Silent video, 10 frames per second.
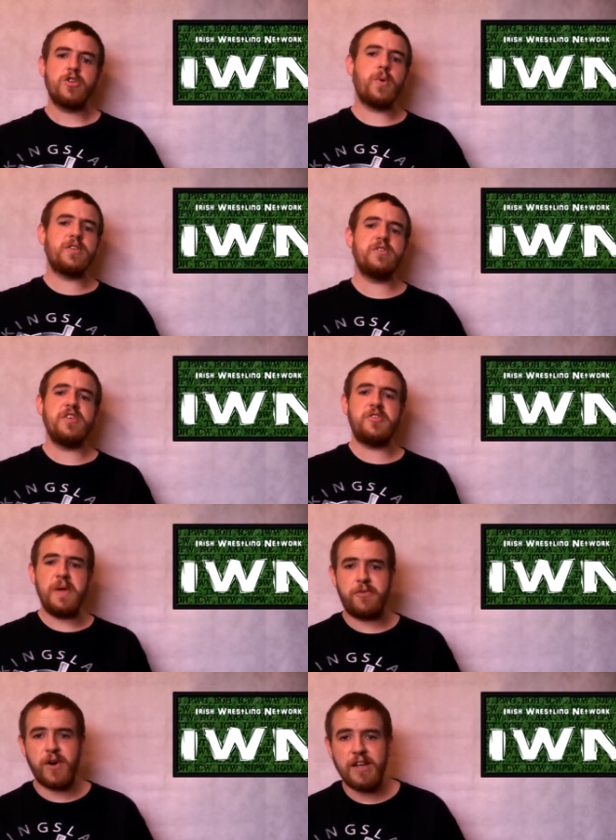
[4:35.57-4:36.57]
what does this
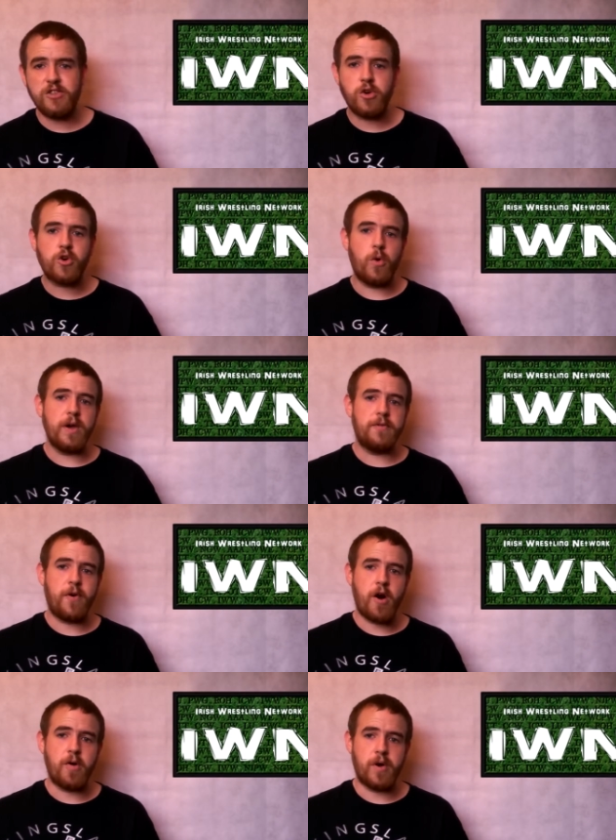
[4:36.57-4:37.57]
mean for Enzo going
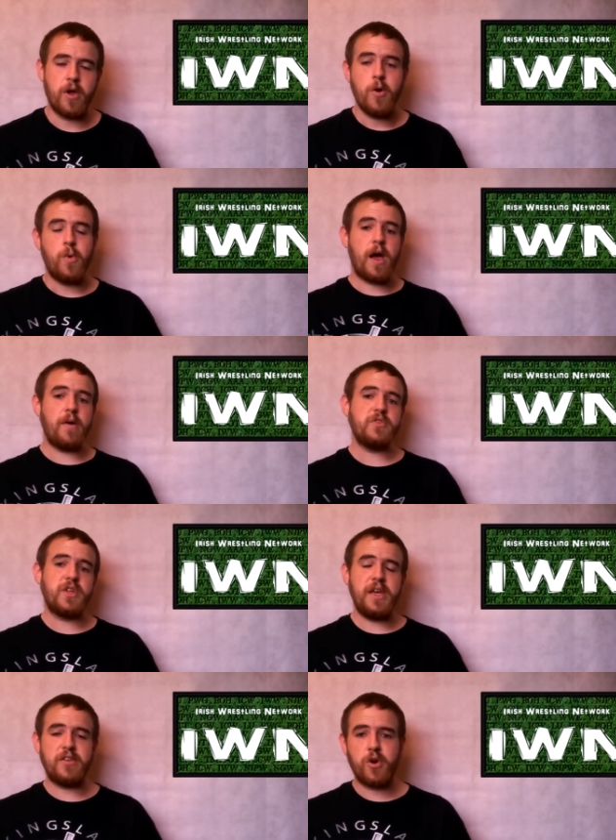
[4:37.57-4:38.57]
forward? Well,
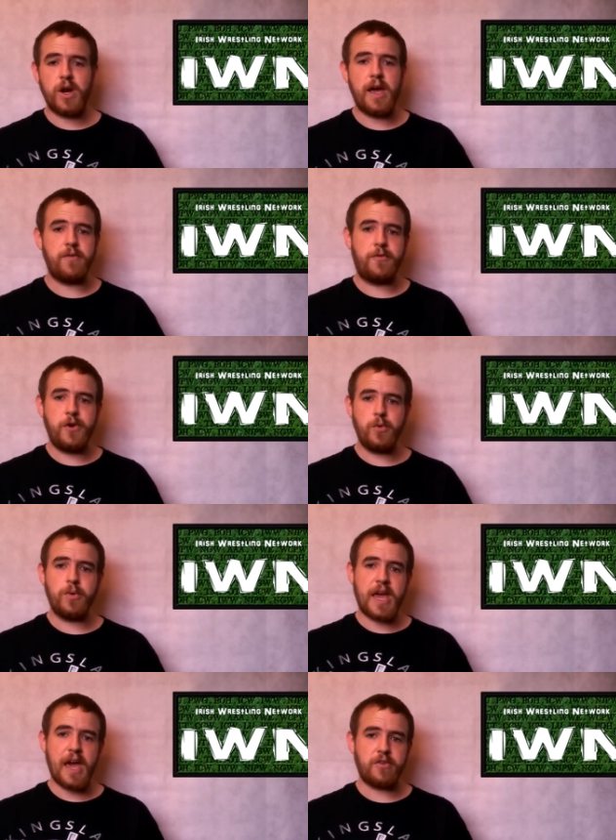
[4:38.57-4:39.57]
obviously he's going to have a feud
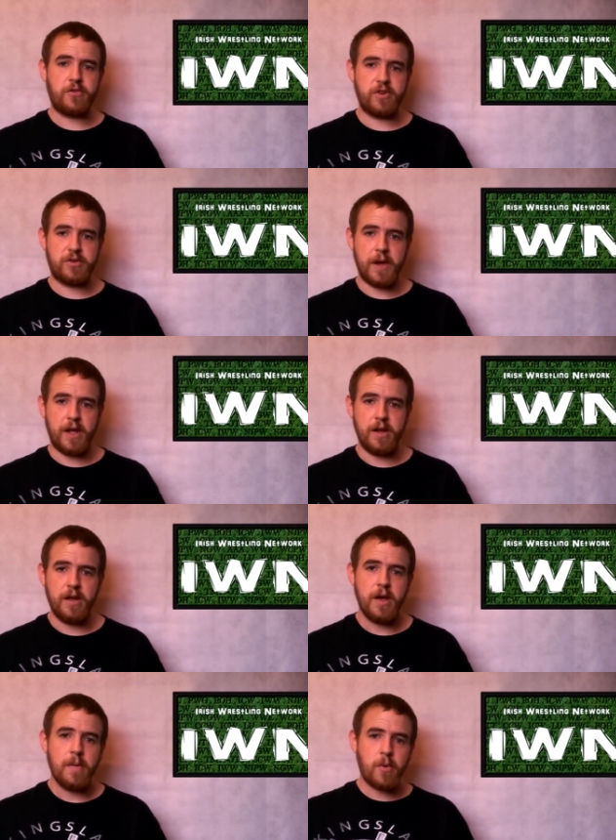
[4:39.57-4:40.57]
with Cass for a spell.
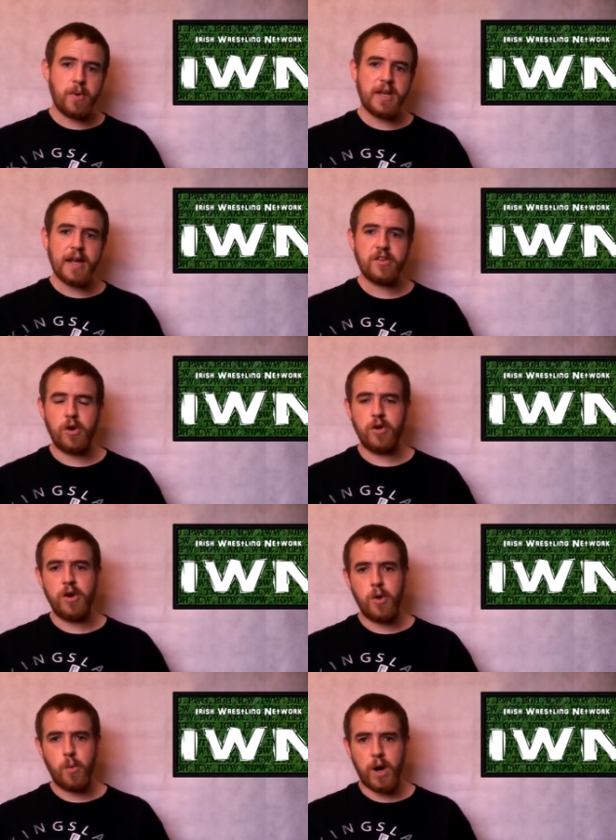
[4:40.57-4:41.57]
But when that's done,
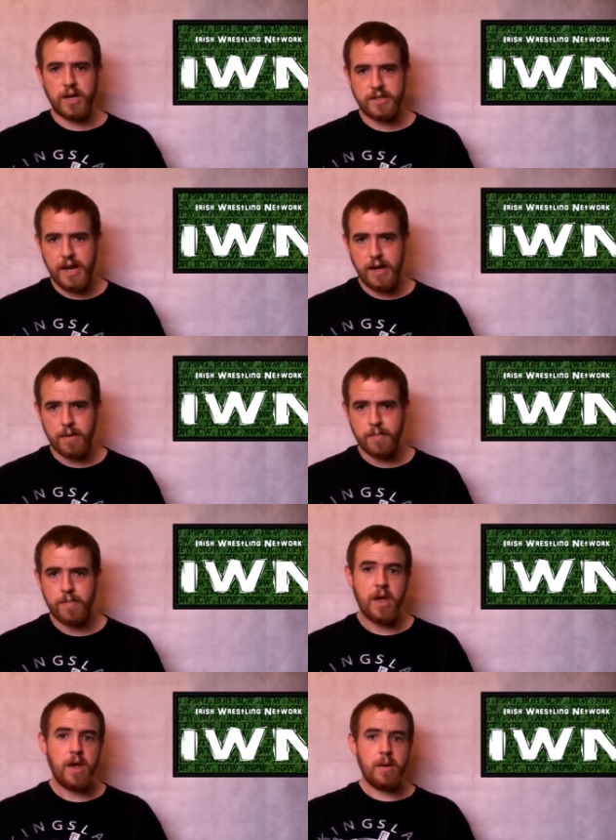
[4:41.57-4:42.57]
what then?
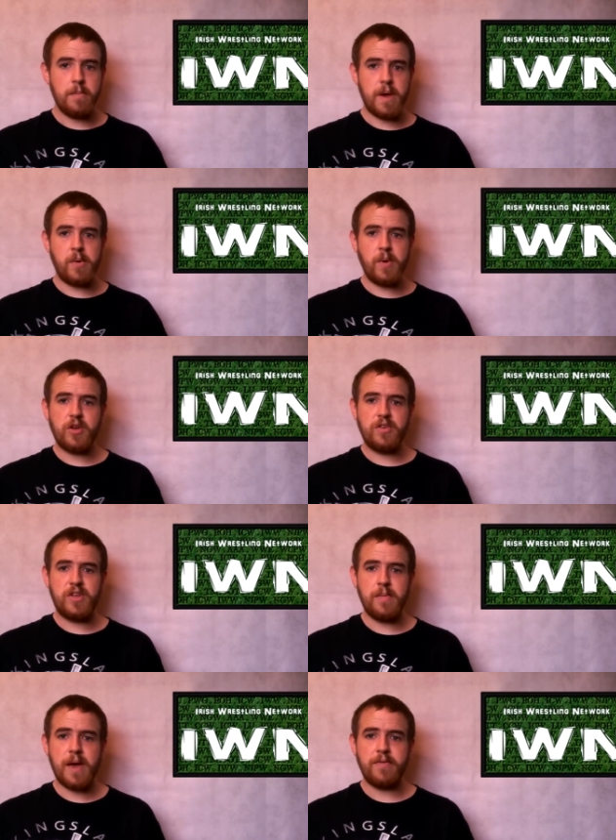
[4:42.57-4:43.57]
Maybe we could
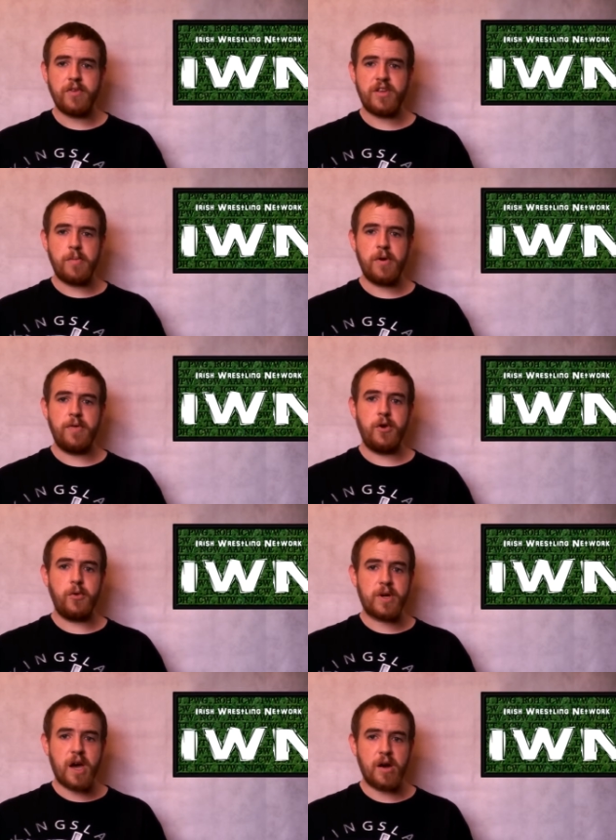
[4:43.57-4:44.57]
see him have a celebrity feud
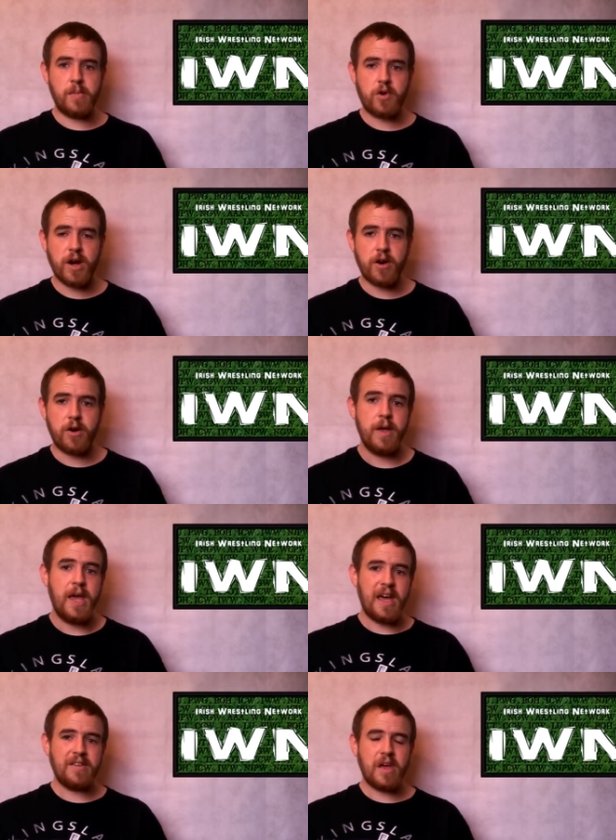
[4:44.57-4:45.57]
with Conor McGregor,
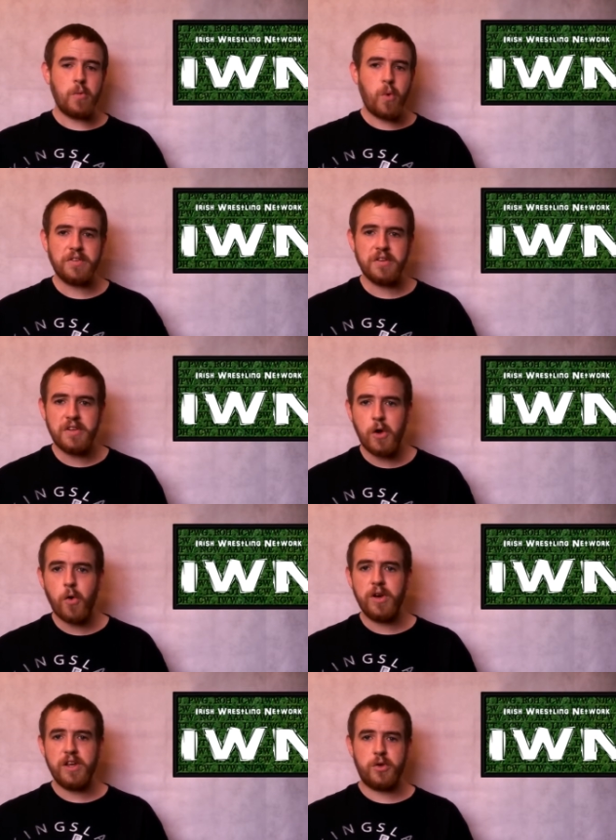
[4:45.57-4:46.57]
as that wasn't the
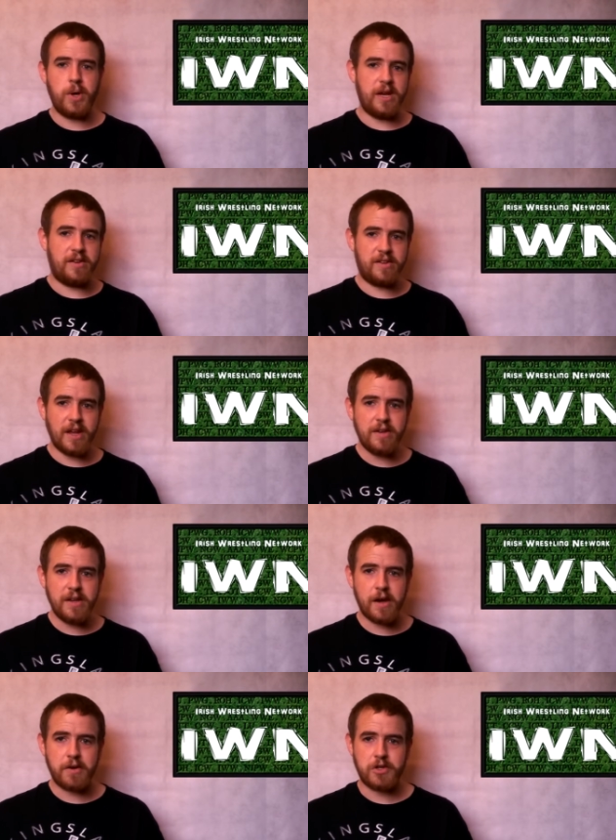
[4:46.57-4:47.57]
only tweet he sent
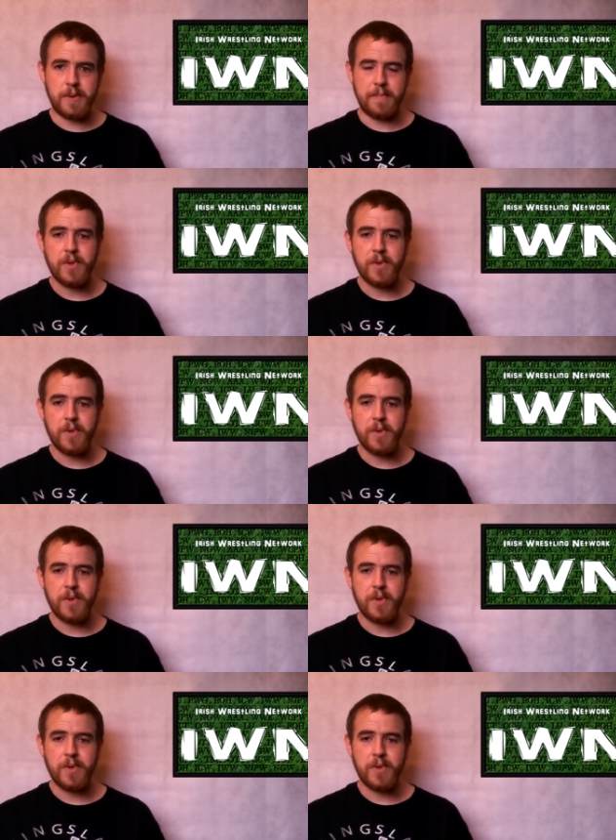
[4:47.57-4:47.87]
the Irishman.